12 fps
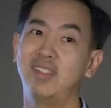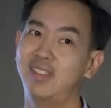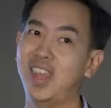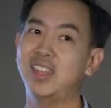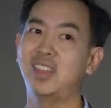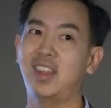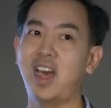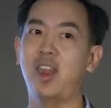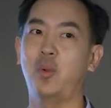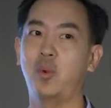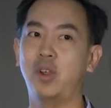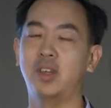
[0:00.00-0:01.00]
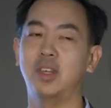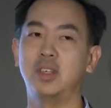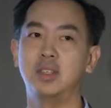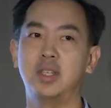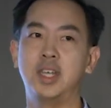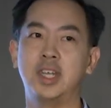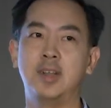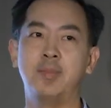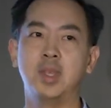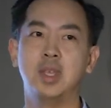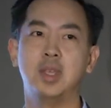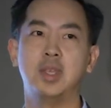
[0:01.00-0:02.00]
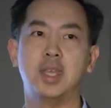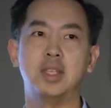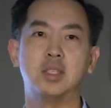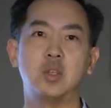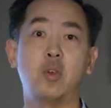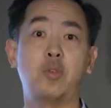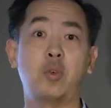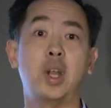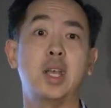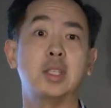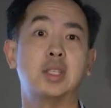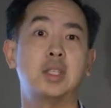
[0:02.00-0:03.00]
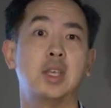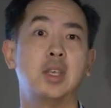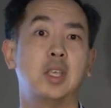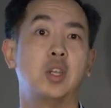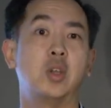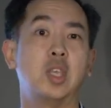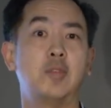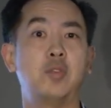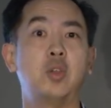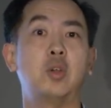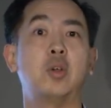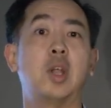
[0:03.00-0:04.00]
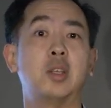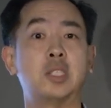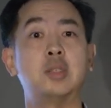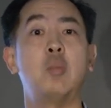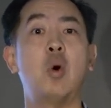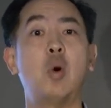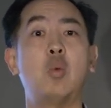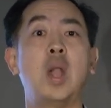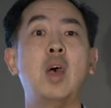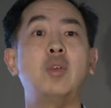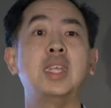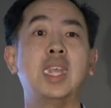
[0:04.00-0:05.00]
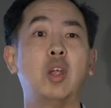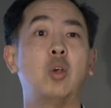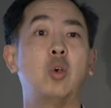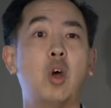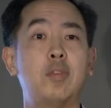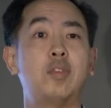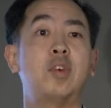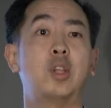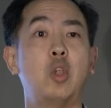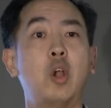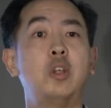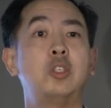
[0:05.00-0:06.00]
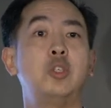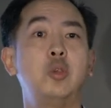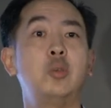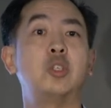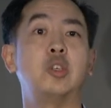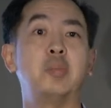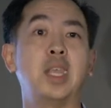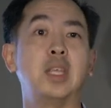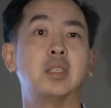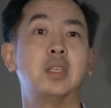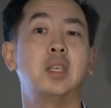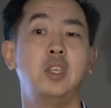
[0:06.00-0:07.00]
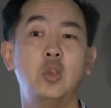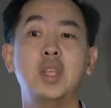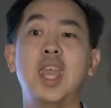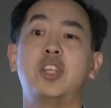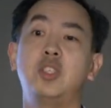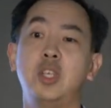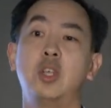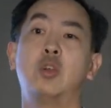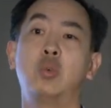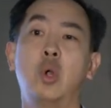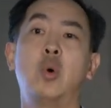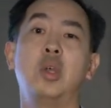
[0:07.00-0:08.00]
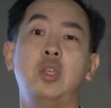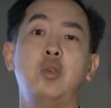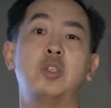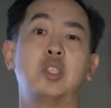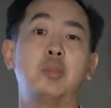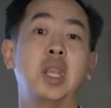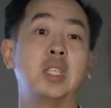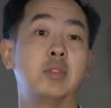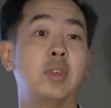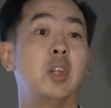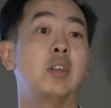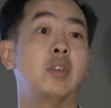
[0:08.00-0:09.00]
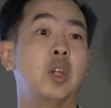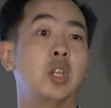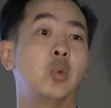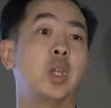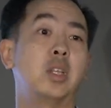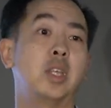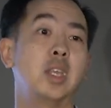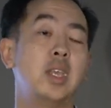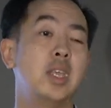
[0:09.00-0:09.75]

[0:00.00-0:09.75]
that's a lot of work. And so for us, if you're a small rounding error off of a large user base, you can actually grow a user base very, very quickly.